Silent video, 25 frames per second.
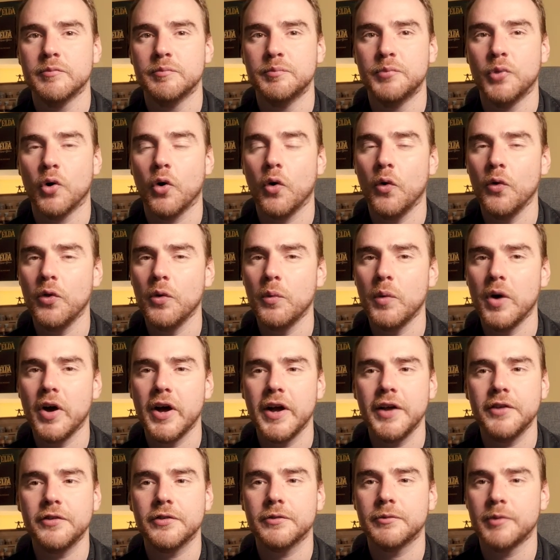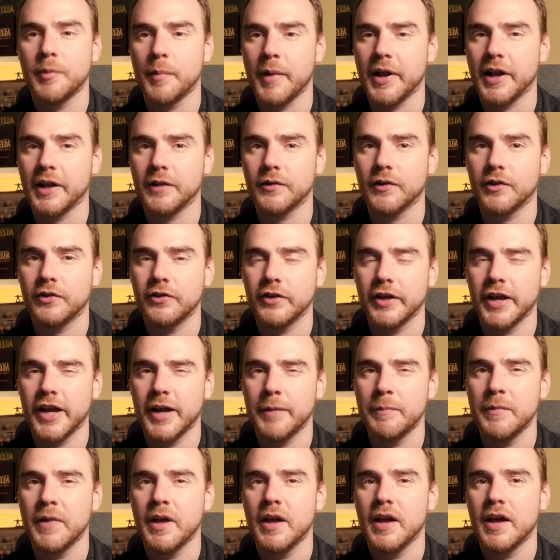but otherwise remaining the
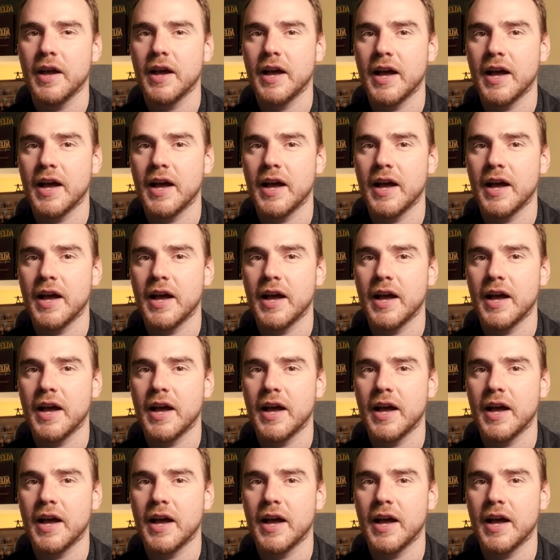same.